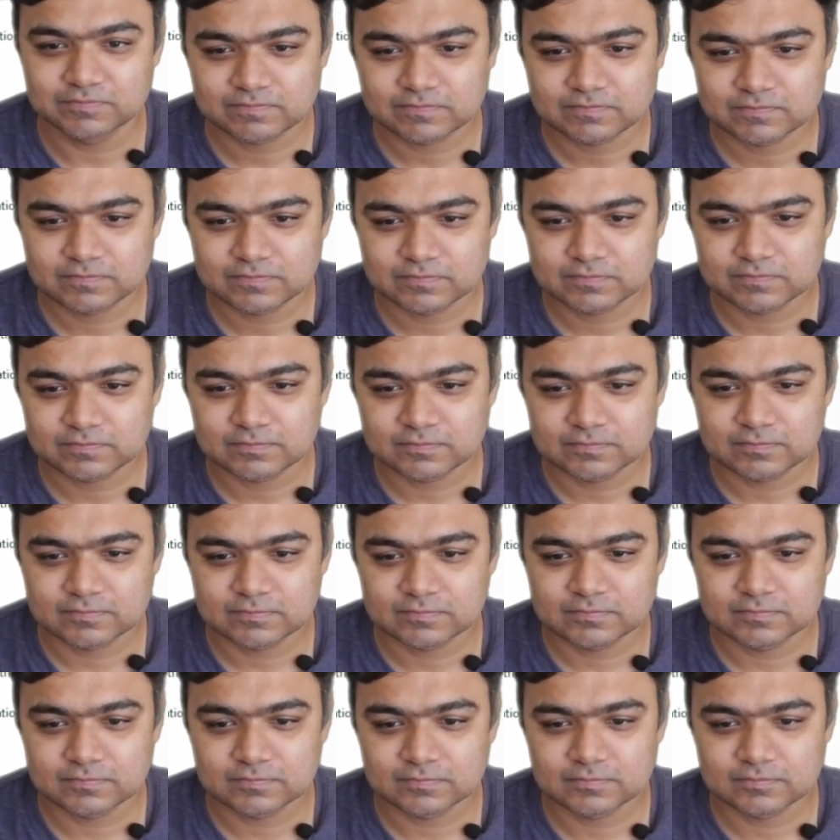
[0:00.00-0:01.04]

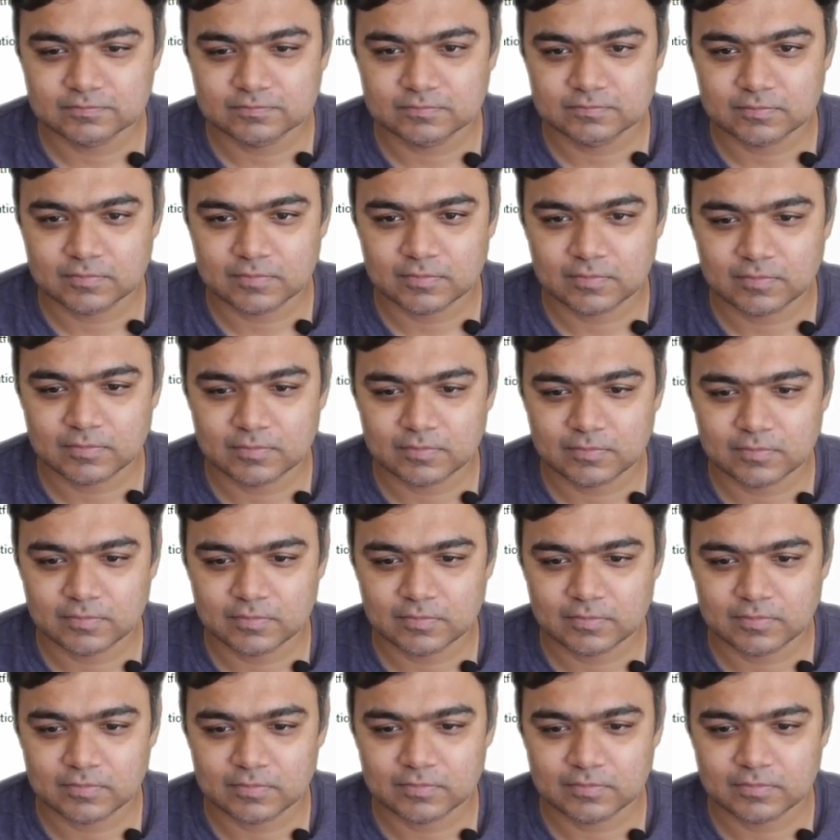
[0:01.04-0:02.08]

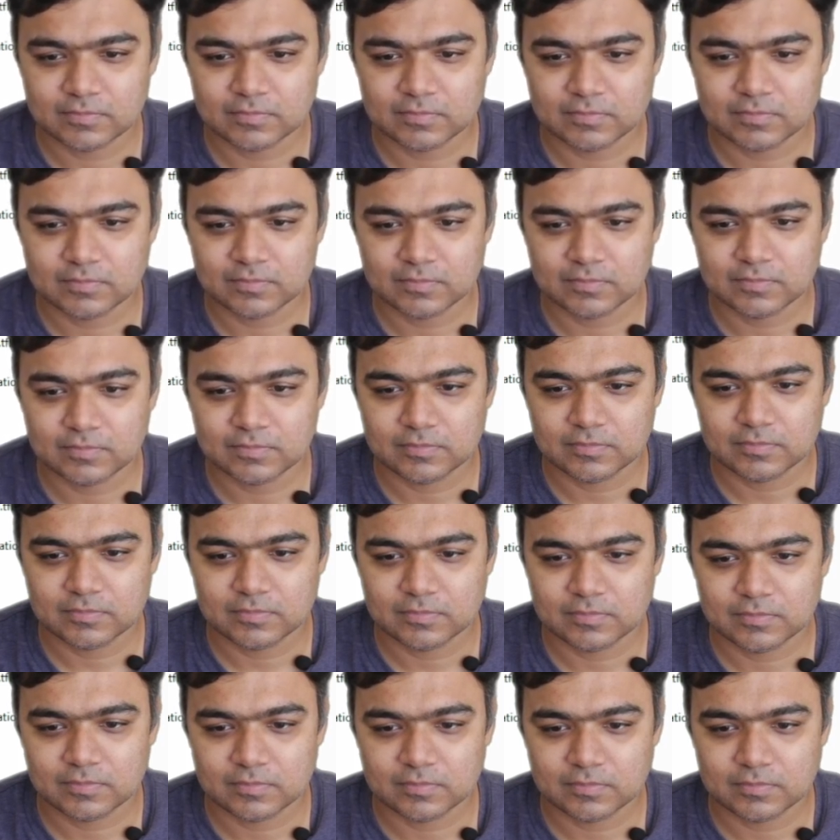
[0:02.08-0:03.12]

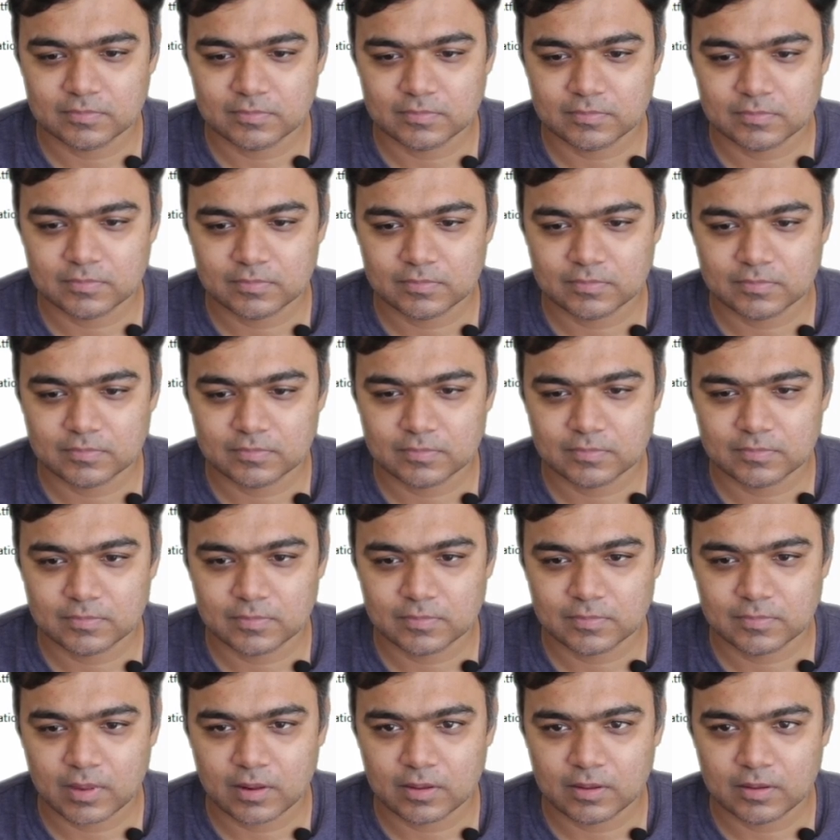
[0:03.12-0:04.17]

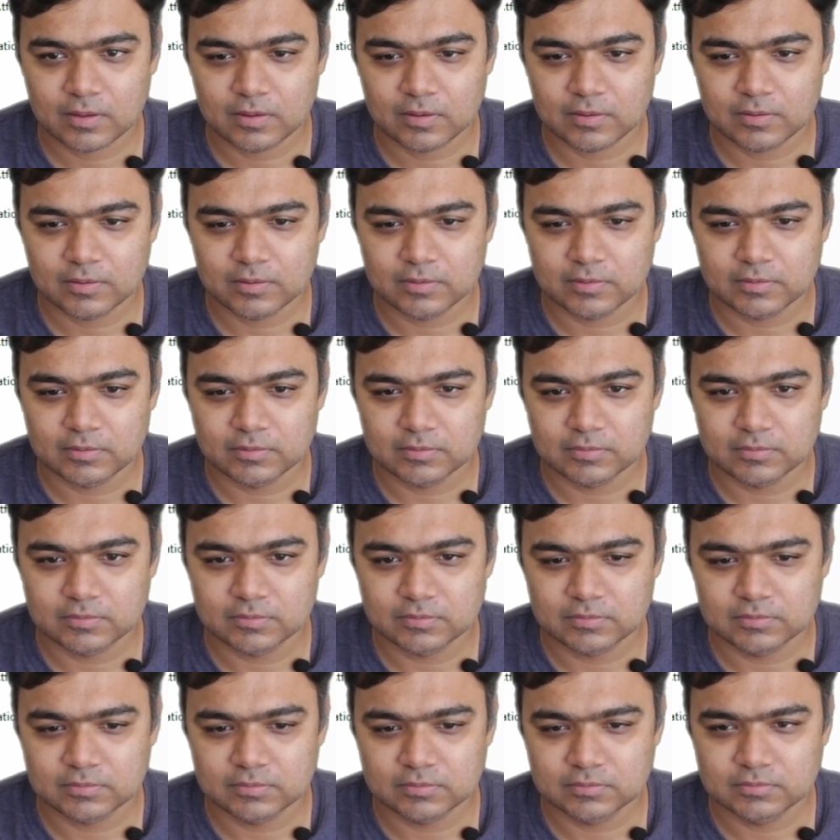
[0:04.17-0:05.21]

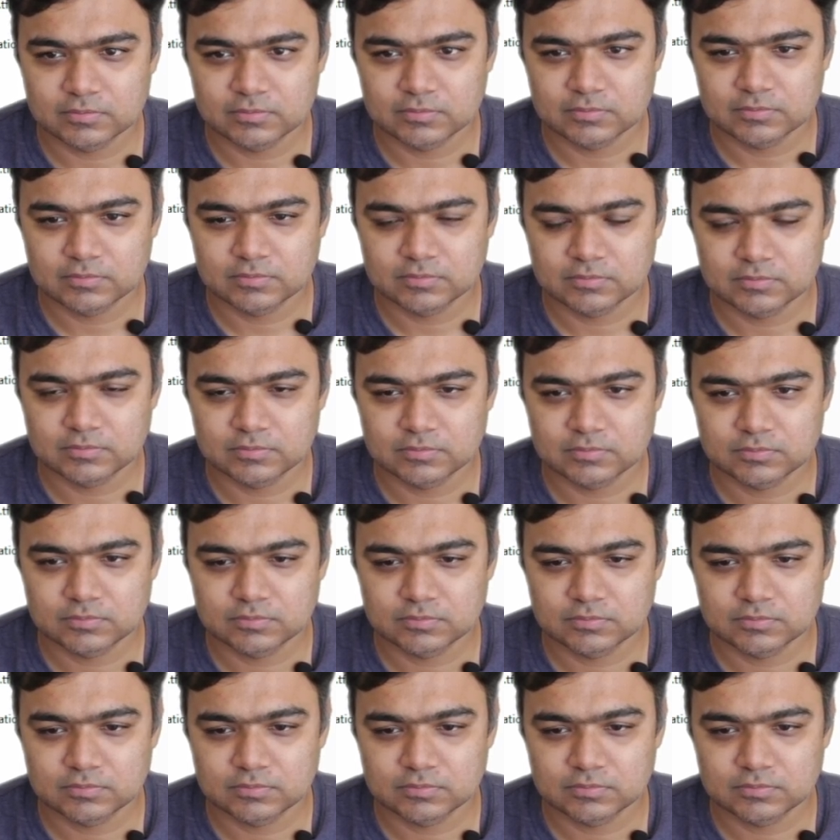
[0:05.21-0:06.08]
(no one is talking)